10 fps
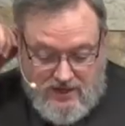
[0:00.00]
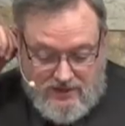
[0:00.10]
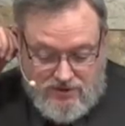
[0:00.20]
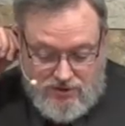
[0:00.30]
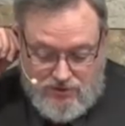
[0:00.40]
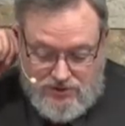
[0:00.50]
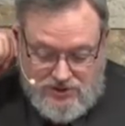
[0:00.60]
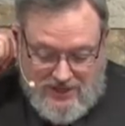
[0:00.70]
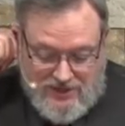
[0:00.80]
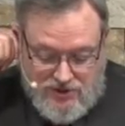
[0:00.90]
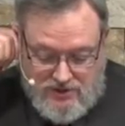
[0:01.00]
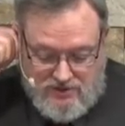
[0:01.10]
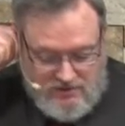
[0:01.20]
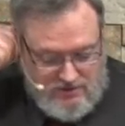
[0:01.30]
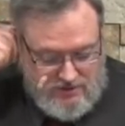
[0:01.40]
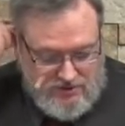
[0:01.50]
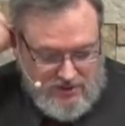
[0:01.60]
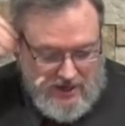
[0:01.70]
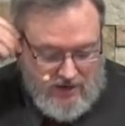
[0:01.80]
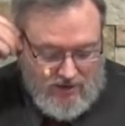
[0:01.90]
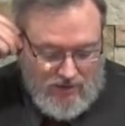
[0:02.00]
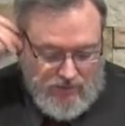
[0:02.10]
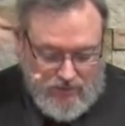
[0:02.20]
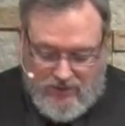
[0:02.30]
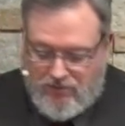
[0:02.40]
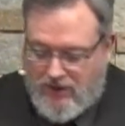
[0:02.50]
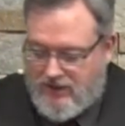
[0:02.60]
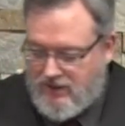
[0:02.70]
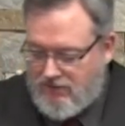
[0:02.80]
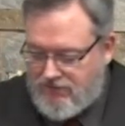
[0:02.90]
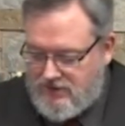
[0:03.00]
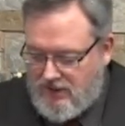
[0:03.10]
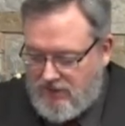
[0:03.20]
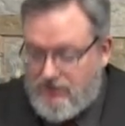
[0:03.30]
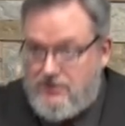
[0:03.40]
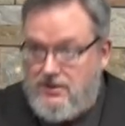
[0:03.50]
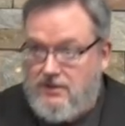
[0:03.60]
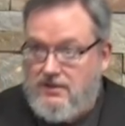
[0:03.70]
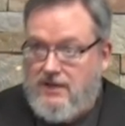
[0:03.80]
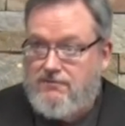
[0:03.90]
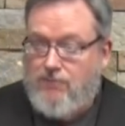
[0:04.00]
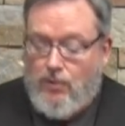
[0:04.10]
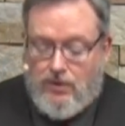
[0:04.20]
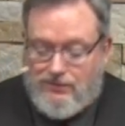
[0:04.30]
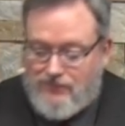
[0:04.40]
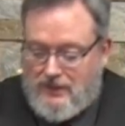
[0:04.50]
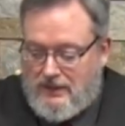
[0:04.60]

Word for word: to take two sessions to share, or when we break it up for television, it'll take four.